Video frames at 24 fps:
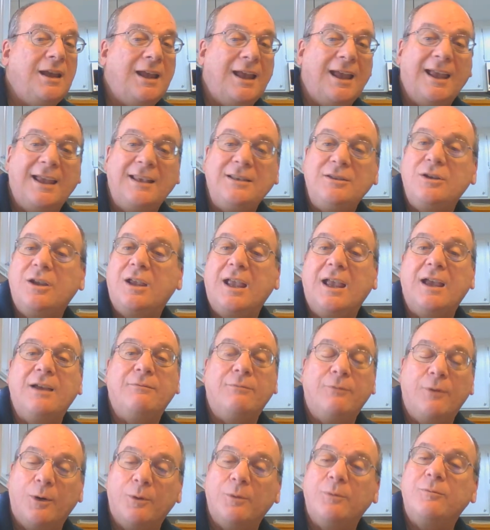and you can't
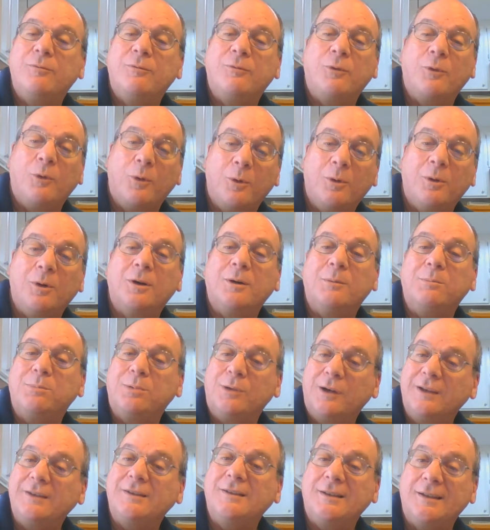vote for
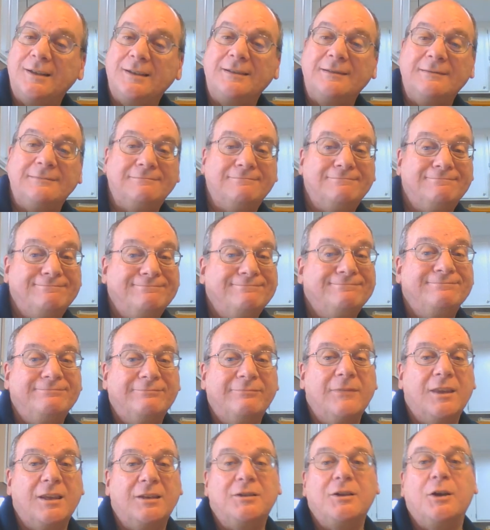president.
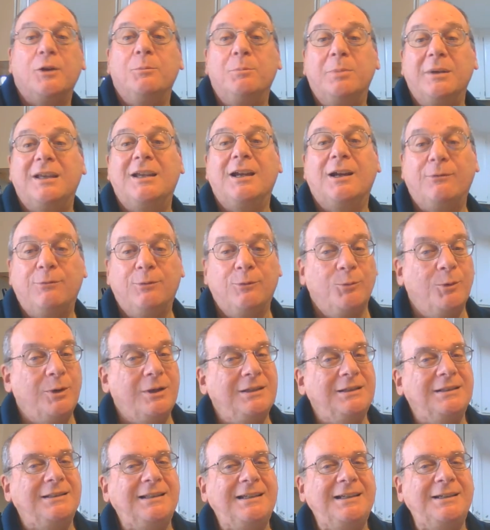So be careful where
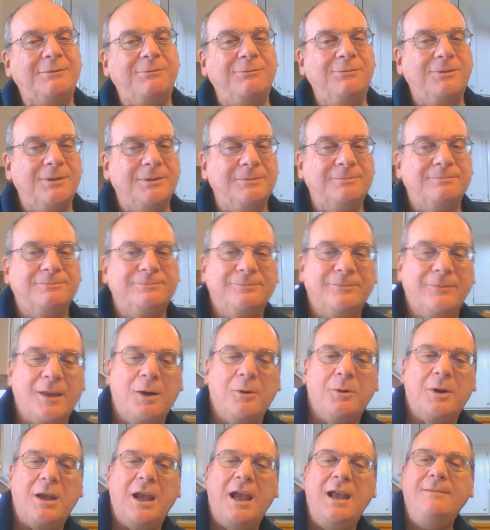you live.
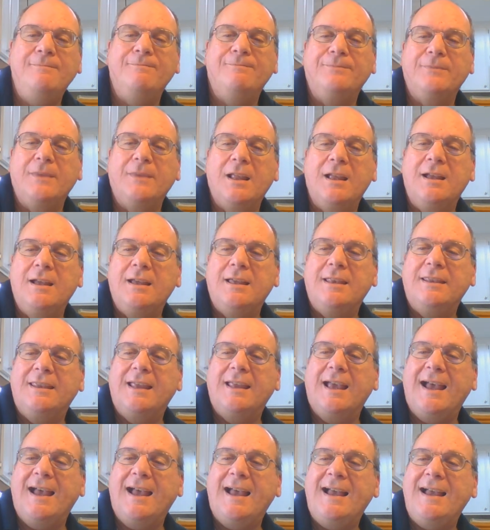Okay,
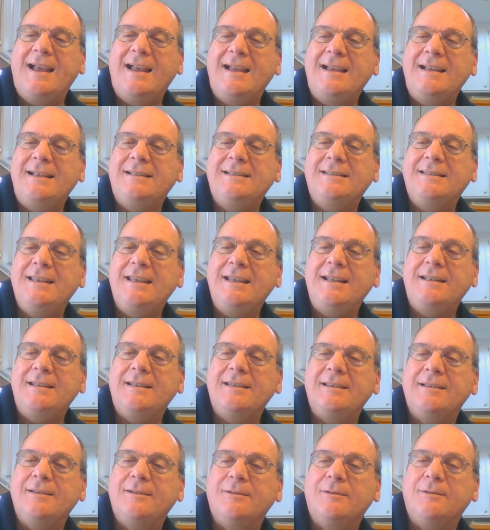that's it.